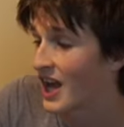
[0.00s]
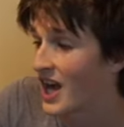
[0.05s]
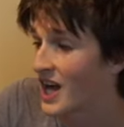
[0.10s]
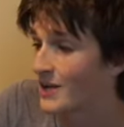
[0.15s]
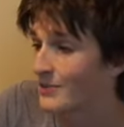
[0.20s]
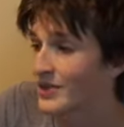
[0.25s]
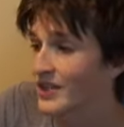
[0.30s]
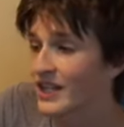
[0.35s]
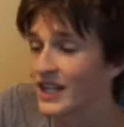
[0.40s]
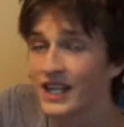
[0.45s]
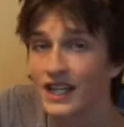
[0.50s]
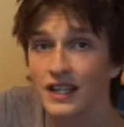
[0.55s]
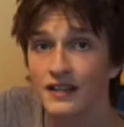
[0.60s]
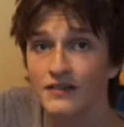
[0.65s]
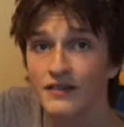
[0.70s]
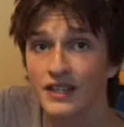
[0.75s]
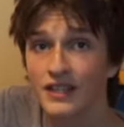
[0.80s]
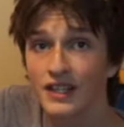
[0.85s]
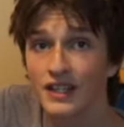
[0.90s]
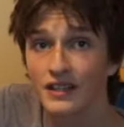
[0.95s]
I'm gonna
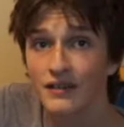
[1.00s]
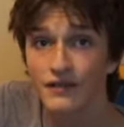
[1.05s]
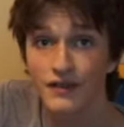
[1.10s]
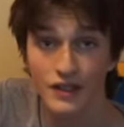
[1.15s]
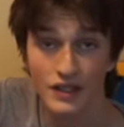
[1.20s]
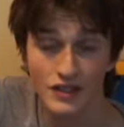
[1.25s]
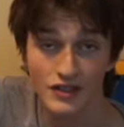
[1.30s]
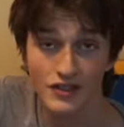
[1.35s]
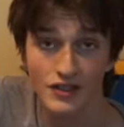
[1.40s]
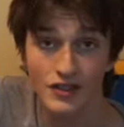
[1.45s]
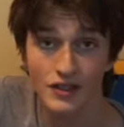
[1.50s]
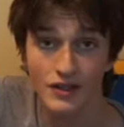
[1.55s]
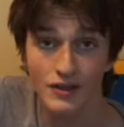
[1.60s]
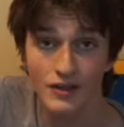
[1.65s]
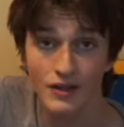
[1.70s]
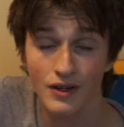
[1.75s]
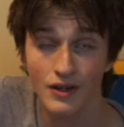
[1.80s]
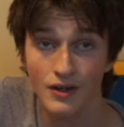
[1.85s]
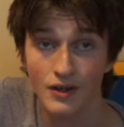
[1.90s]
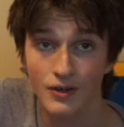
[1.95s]
have to give this
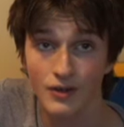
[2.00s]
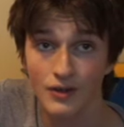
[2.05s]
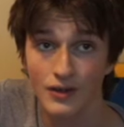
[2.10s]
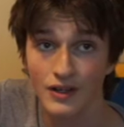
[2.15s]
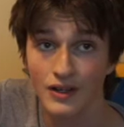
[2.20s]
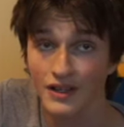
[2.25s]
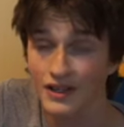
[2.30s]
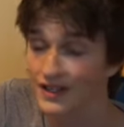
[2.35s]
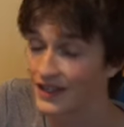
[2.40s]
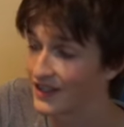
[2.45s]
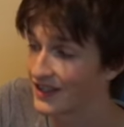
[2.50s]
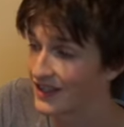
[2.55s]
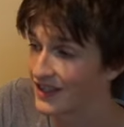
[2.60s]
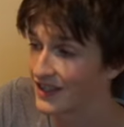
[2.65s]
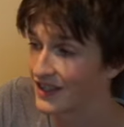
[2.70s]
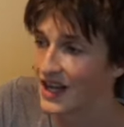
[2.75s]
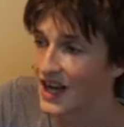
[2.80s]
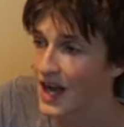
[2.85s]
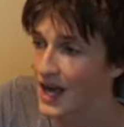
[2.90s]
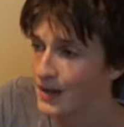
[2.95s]
logo,
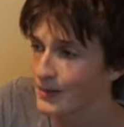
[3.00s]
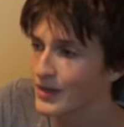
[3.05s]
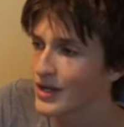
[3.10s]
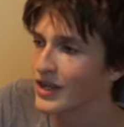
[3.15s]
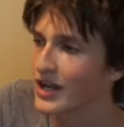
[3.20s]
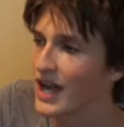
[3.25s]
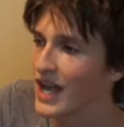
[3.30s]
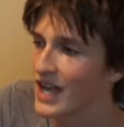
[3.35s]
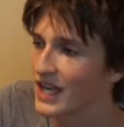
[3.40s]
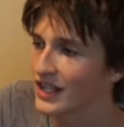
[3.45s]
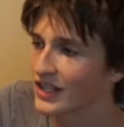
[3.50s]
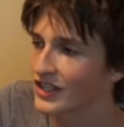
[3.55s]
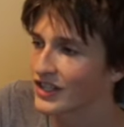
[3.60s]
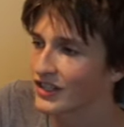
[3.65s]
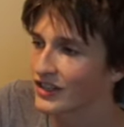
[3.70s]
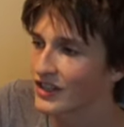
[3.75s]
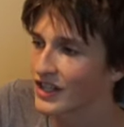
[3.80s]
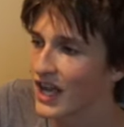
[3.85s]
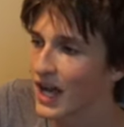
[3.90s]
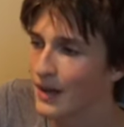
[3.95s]
I'm
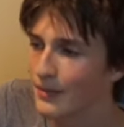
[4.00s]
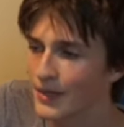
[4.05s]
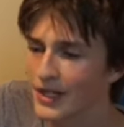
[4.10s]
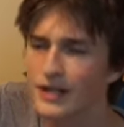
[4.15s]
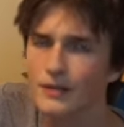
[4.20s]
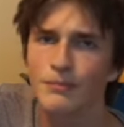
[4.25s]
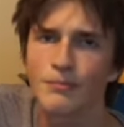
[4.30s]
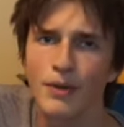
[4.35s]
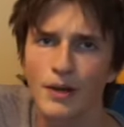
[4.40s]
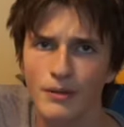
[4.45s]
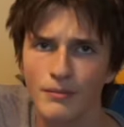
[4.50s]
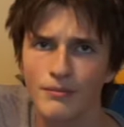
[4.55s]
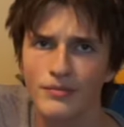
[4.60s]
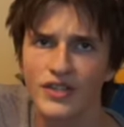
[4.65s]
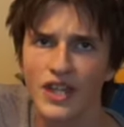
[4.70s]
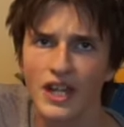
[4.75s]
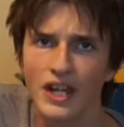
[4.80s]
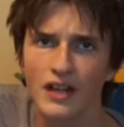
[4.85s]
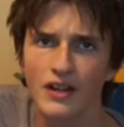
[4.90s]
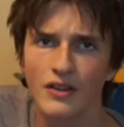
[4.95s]
gonna bump
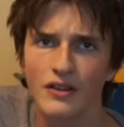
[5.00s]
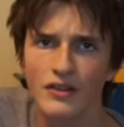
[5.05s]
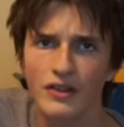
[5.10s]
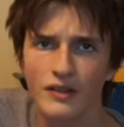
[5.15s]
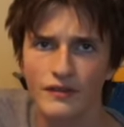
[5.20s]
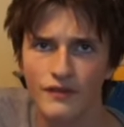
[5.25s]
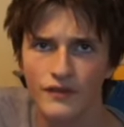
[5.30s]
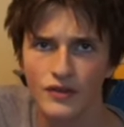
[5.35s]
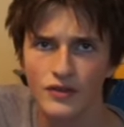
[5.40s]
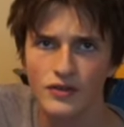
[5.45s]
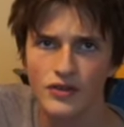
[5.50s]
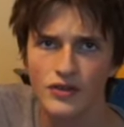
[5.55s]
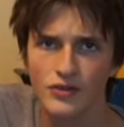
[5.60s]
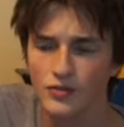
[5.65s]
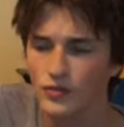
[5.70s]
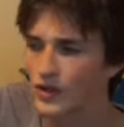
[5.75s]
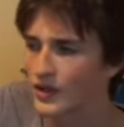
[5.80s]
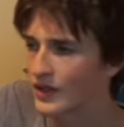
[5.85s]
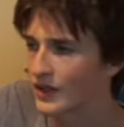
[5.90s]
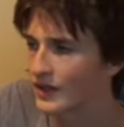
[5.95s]
down the first
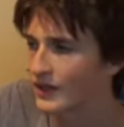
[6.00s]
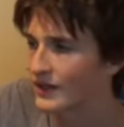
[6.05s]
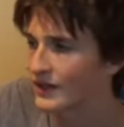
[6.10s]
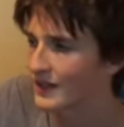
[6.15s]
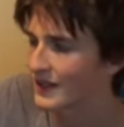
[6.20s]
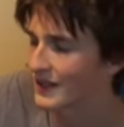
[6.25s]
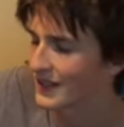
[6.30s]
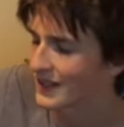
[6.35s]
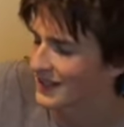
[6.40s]
one.